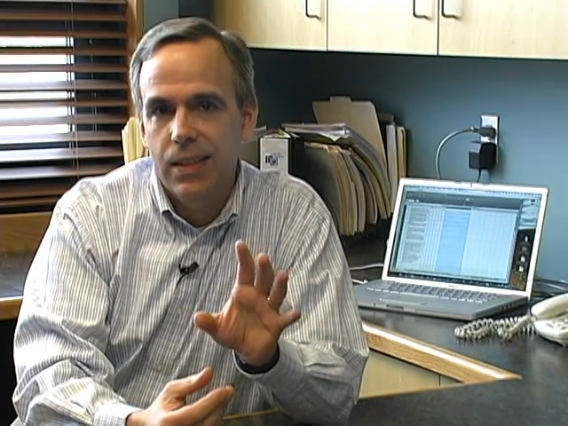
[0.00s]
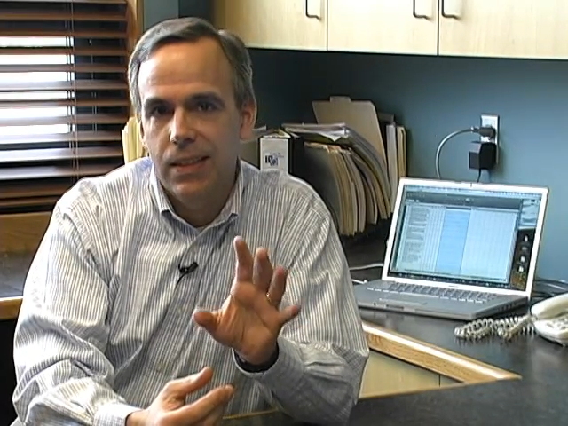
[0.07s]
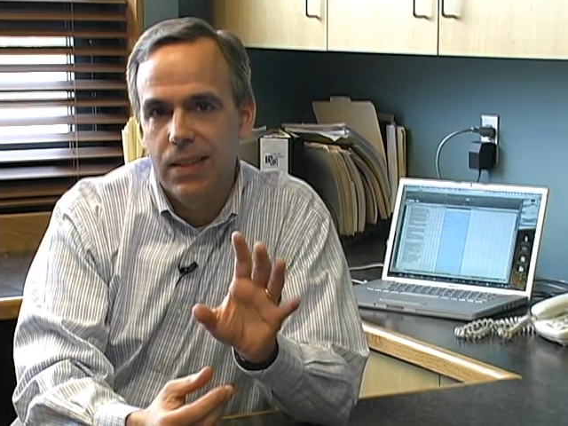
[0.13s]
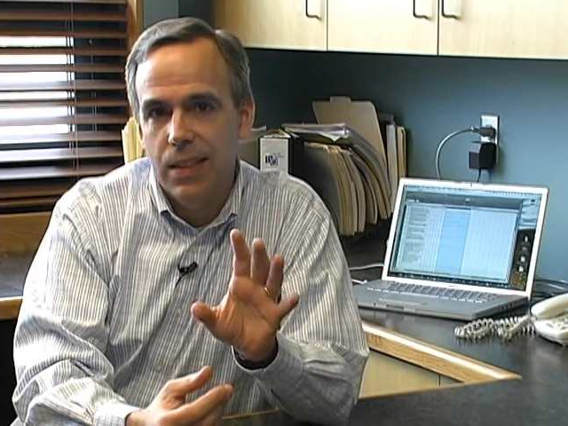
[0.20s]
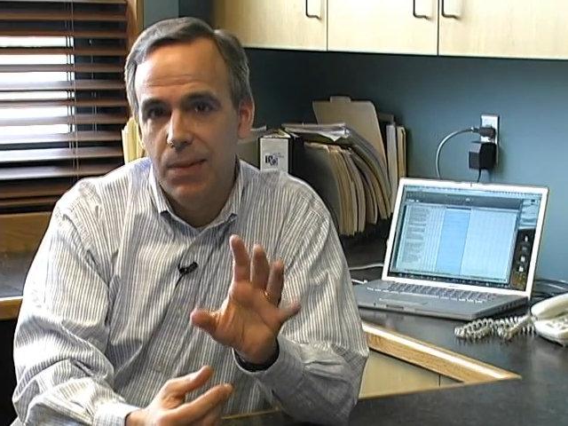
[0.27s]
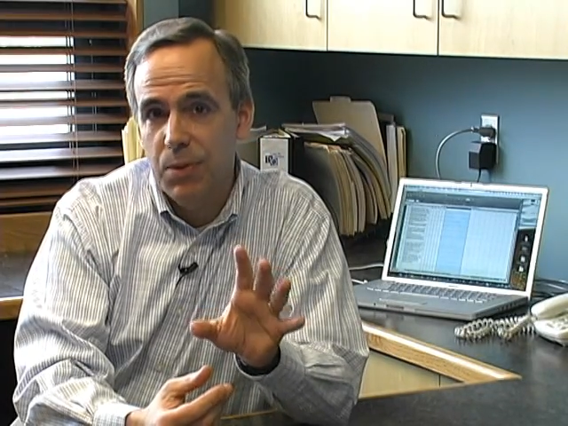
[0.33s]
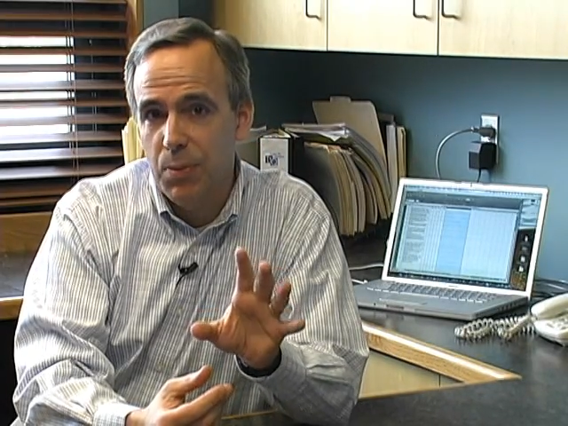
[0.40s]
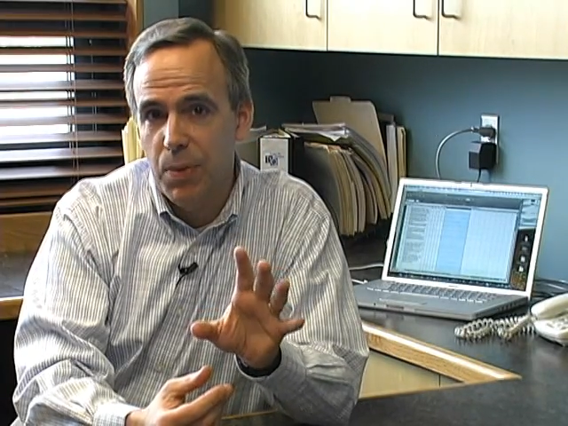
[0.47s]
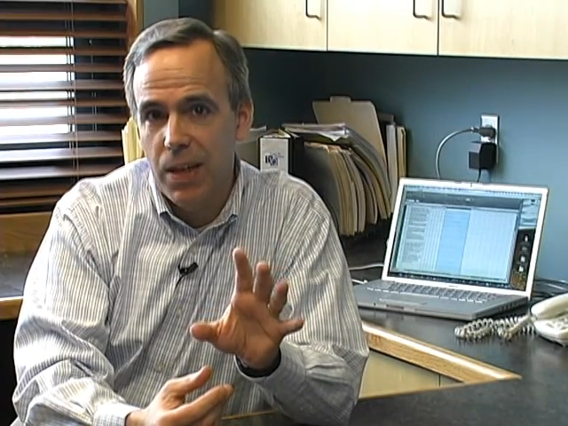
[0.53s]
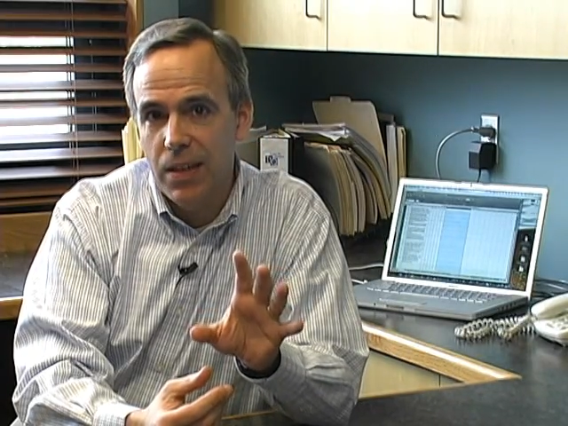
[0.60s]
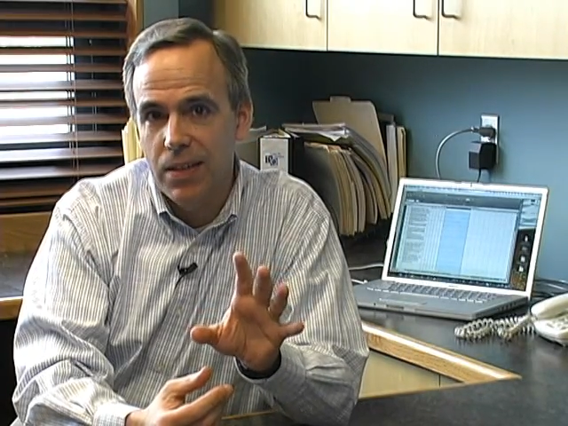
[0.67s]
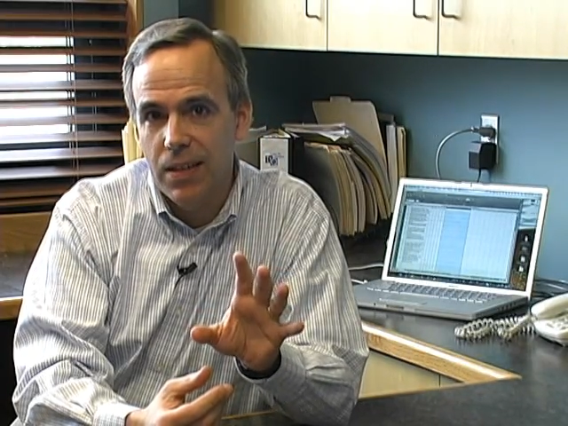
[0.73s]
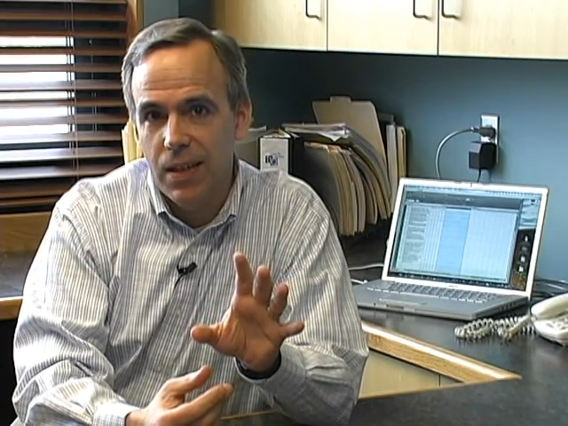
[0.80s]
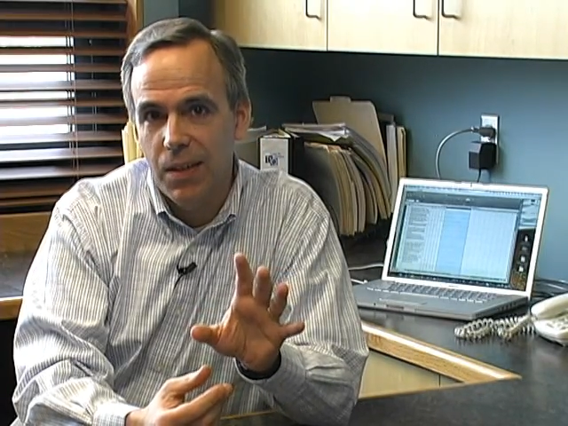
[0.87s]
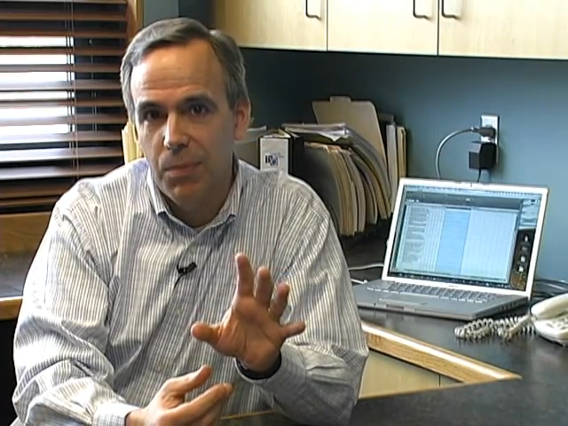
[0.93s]
Seems
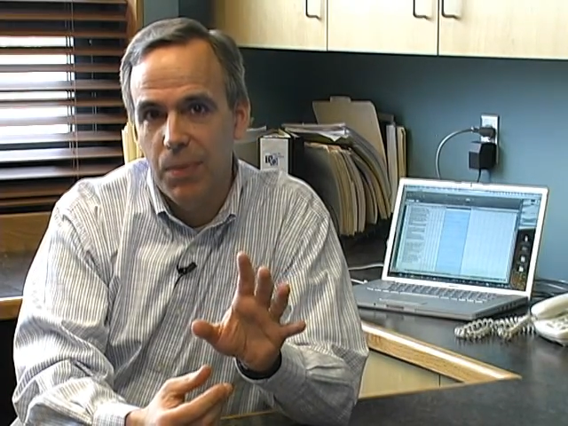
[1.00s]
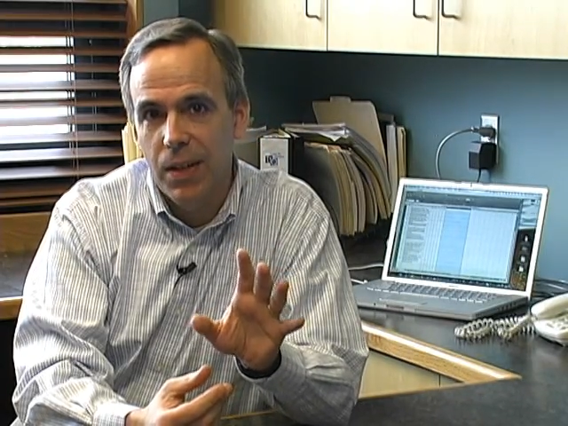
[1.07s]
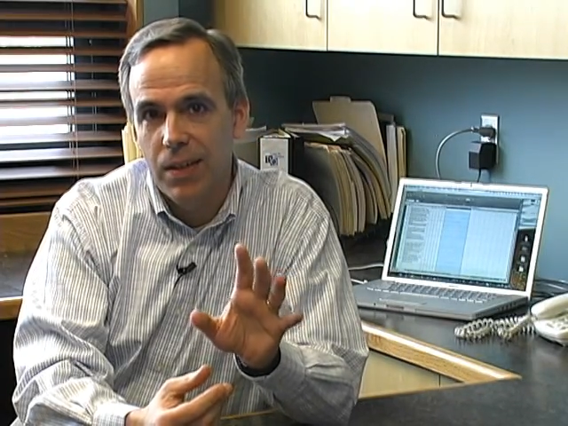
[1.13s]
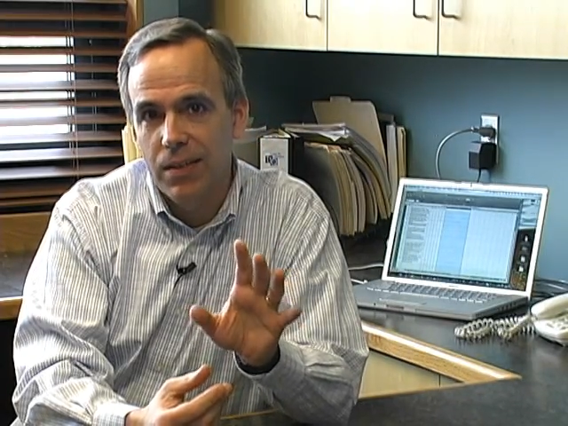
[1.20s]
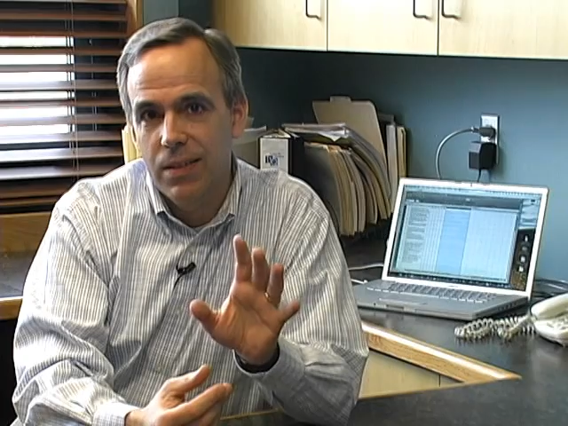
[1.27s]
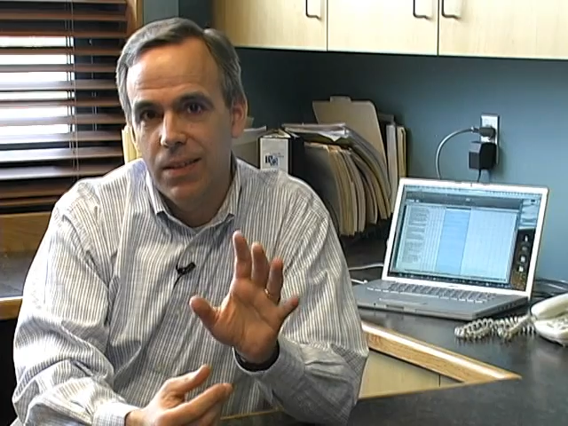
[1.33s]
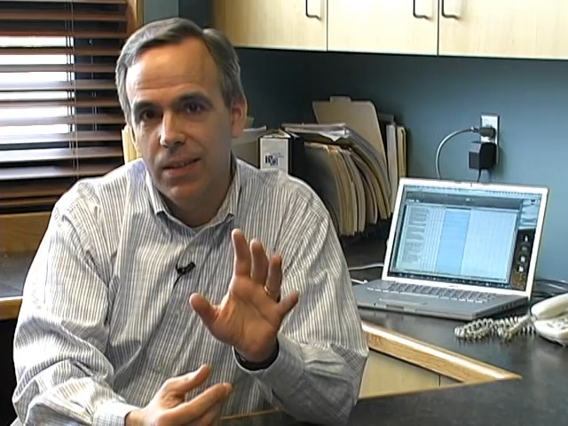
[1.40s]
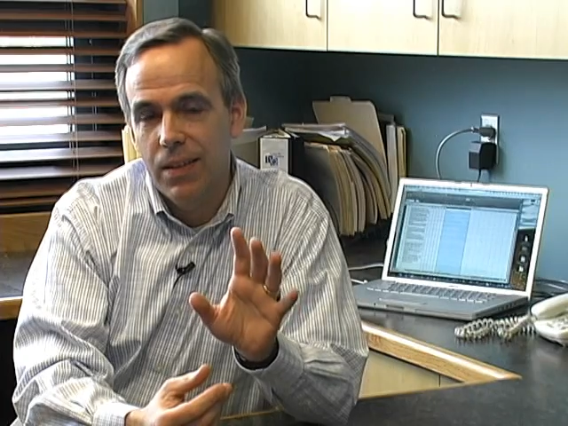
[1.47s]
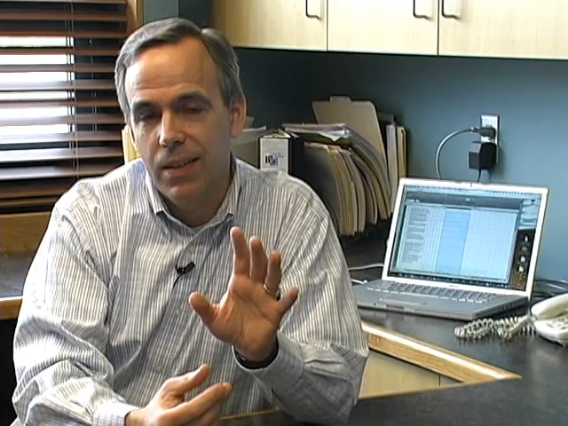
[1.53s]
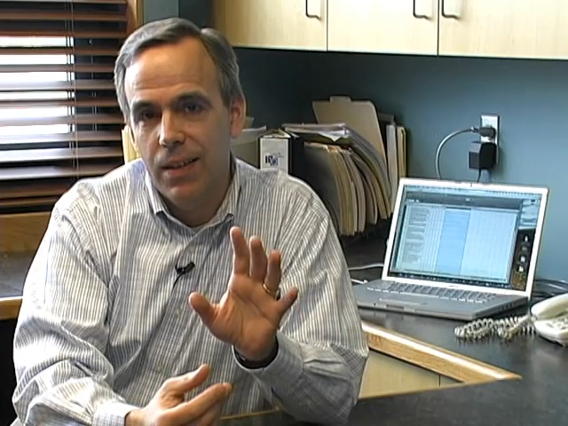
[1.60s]
basic, but it's